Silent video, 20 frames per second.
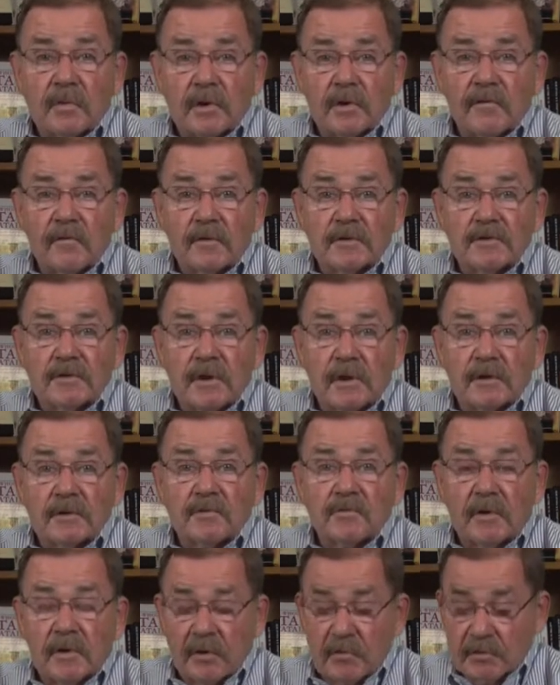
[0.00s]
one of her
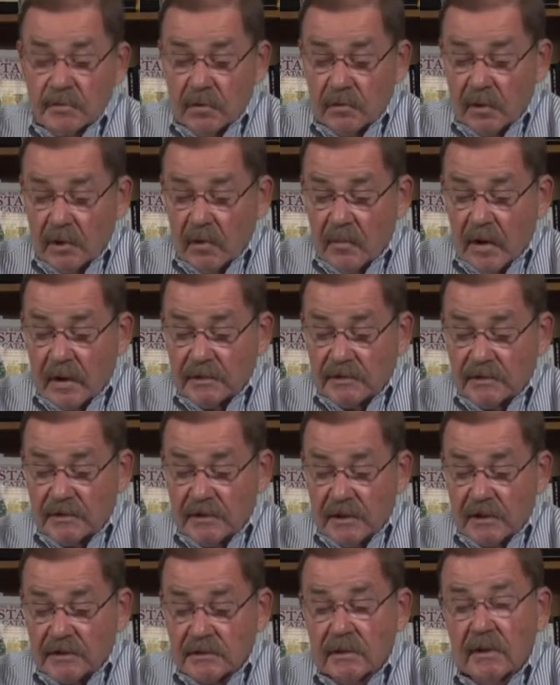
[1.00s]
sons when he was only about
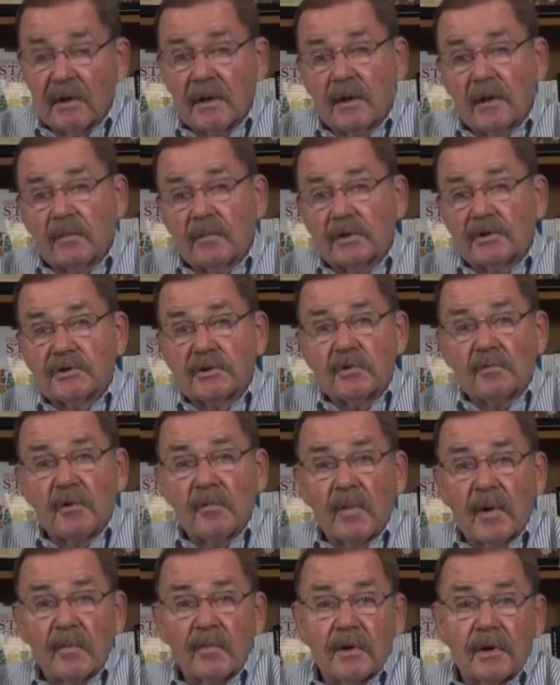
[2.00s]
6, but she
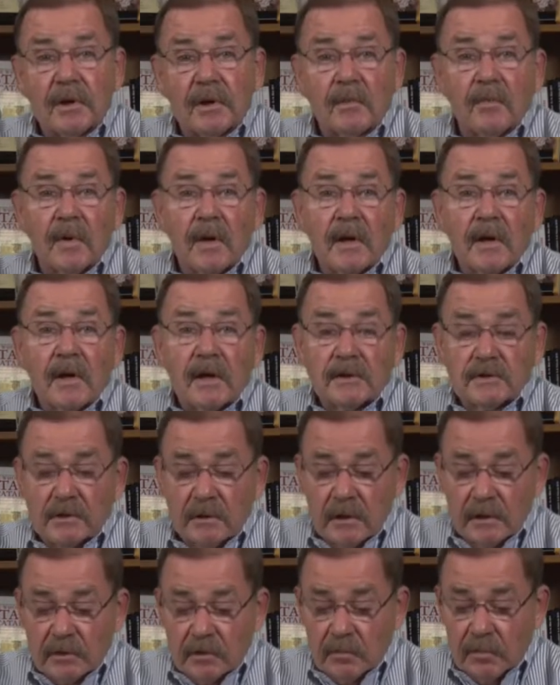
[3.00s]
remembered him as a
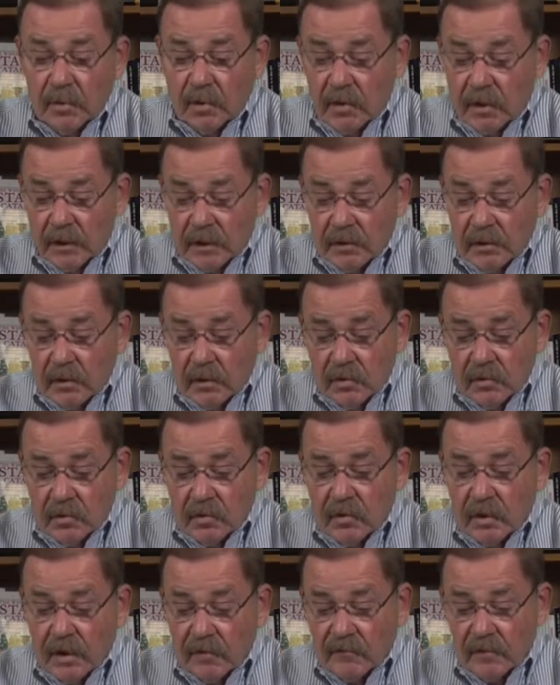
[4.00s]
little boy
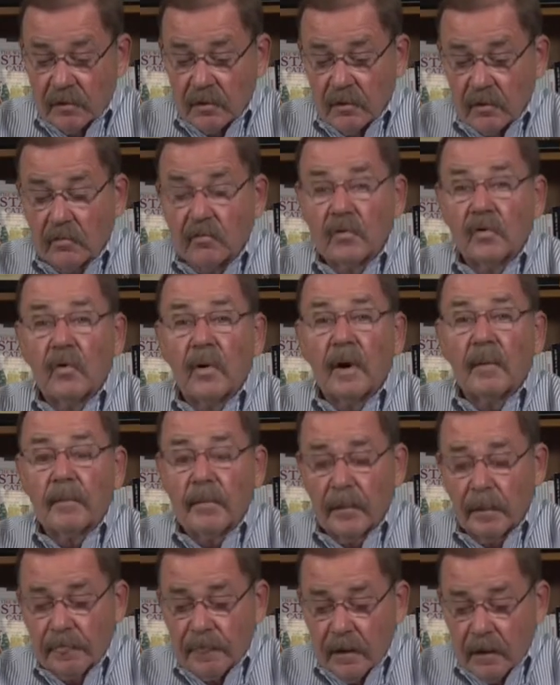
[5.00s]
who never grew up.
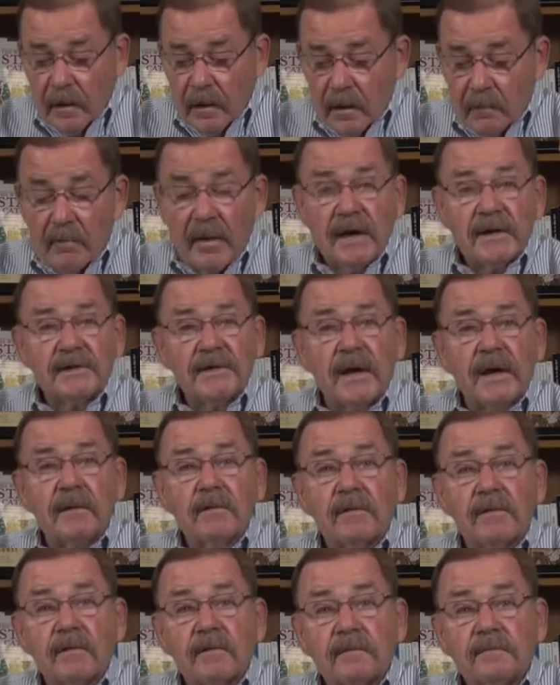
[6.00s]
May
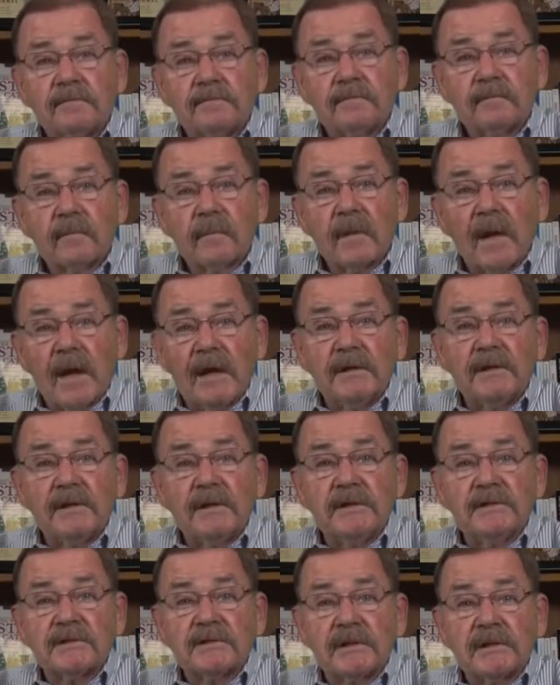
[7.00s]
10th,
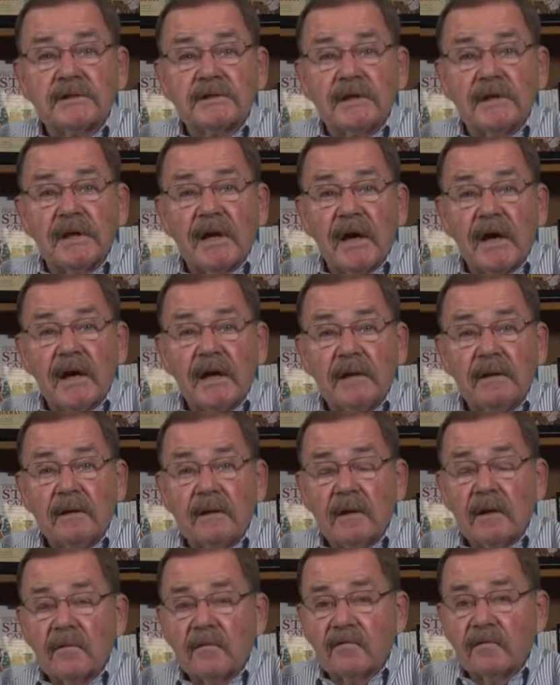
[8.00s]

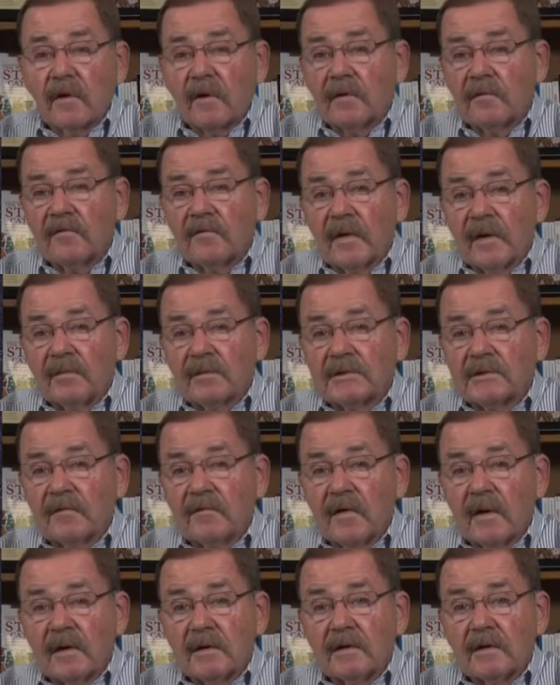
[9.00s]
1869, very famous
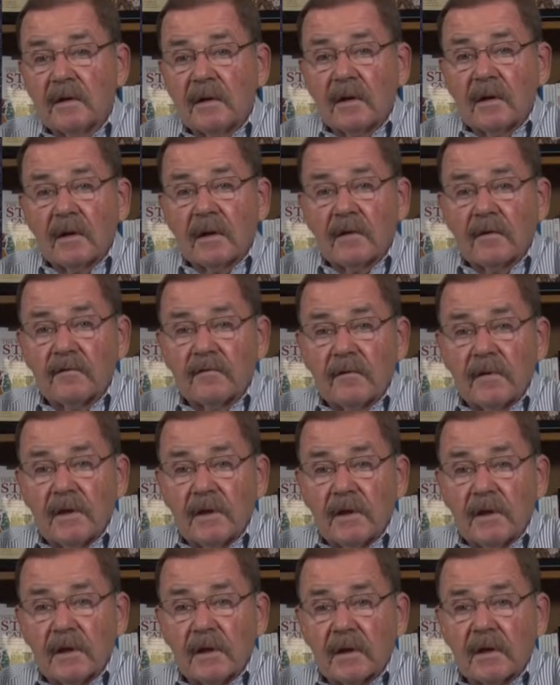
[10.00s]
event of
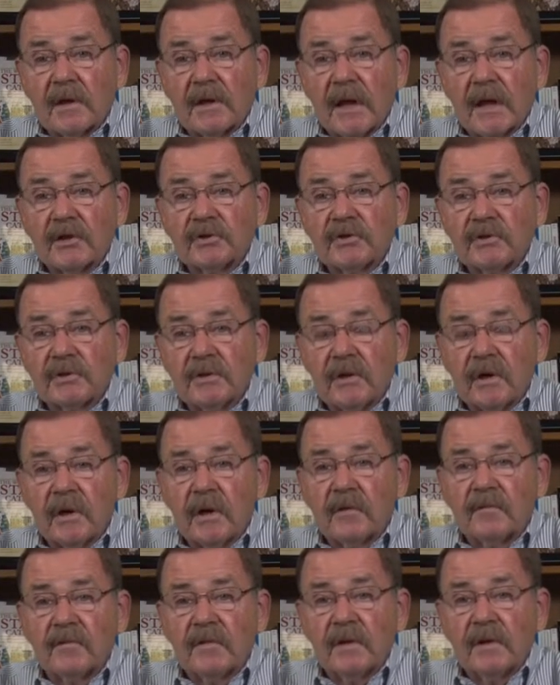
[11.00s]
the connection
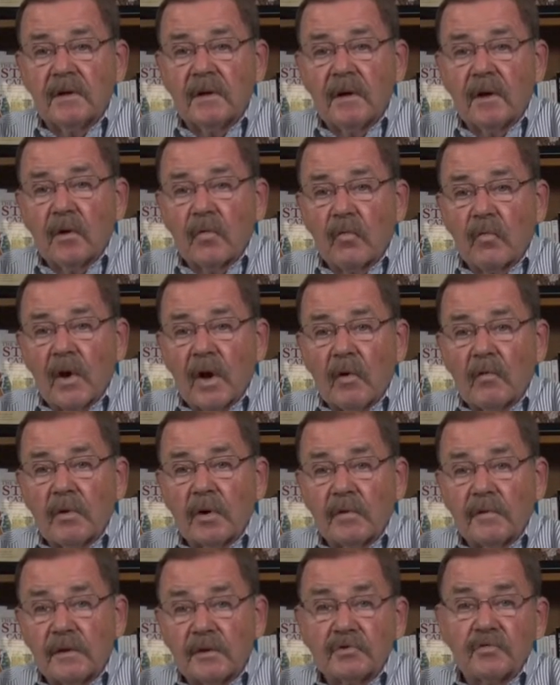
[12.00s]
of the railroad, the